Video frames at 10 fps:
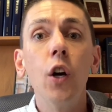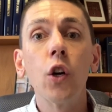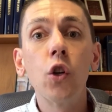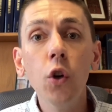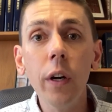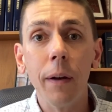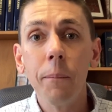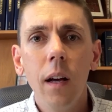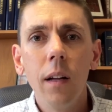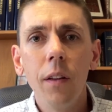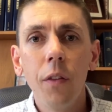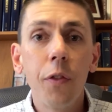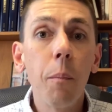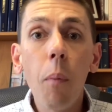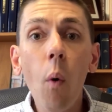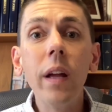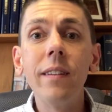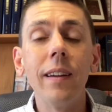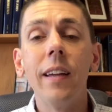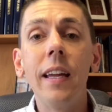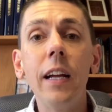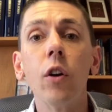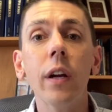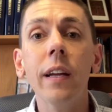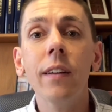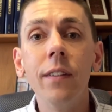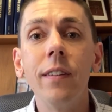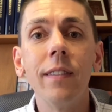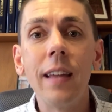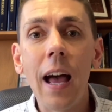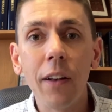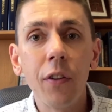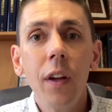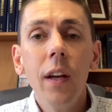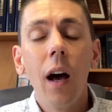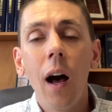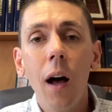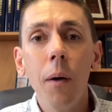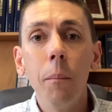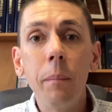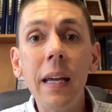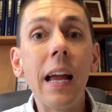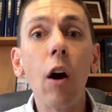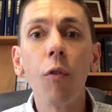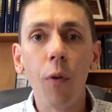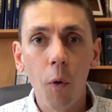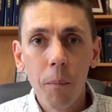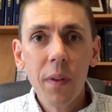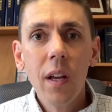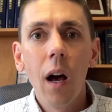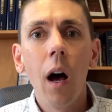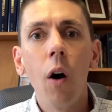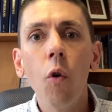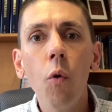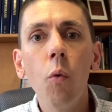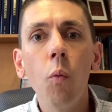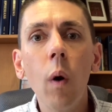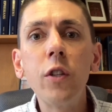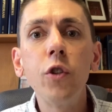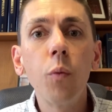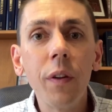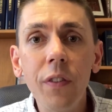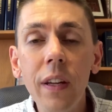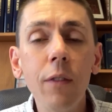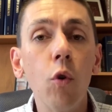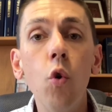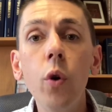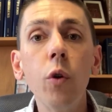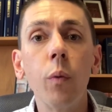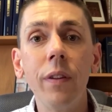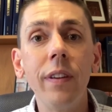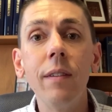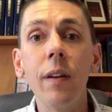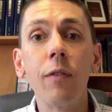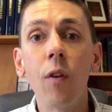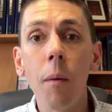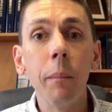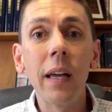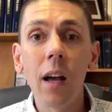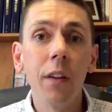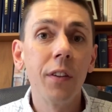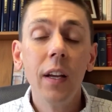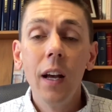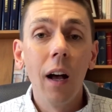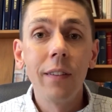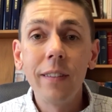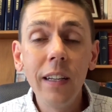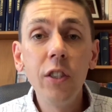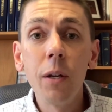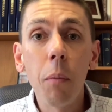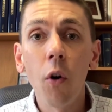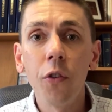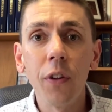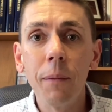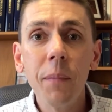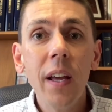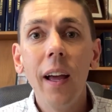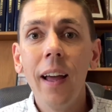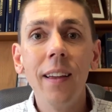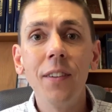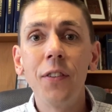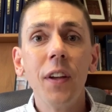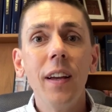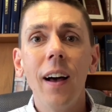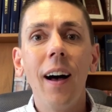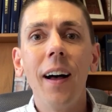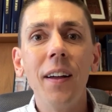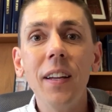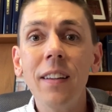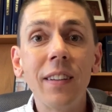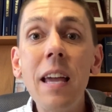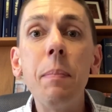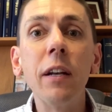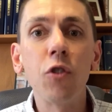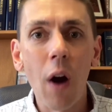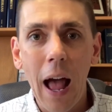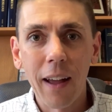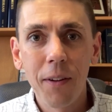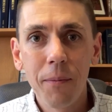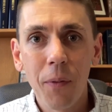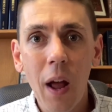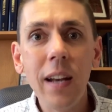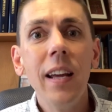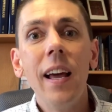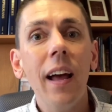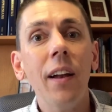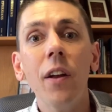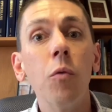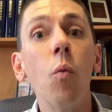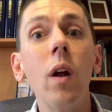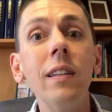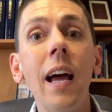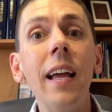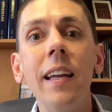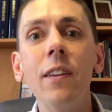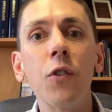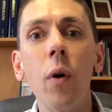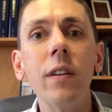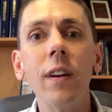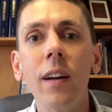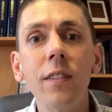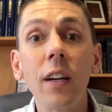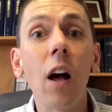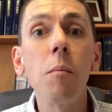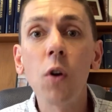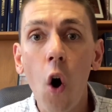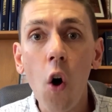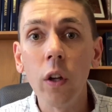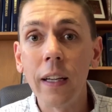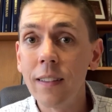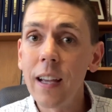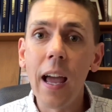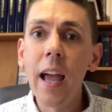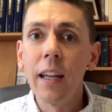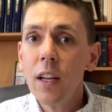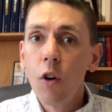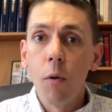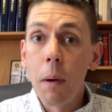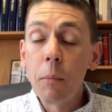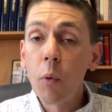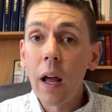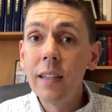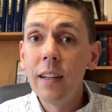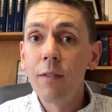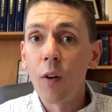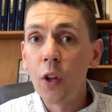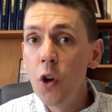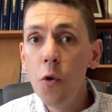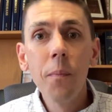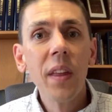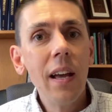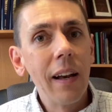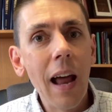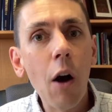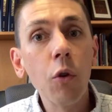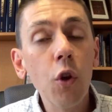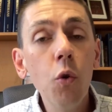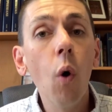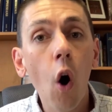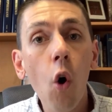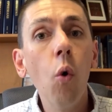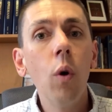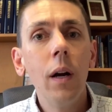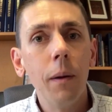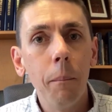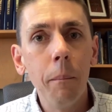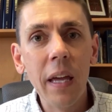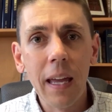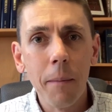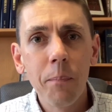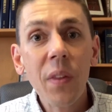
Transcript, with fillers: good uh, the point here is that uh, be careful uh, what you receive, who you receive it from, because a stingy person is uh, is keeping track. Right? And, and one day he's going to, to come calling and say, Hey, remember what I did for you? Now you owe me.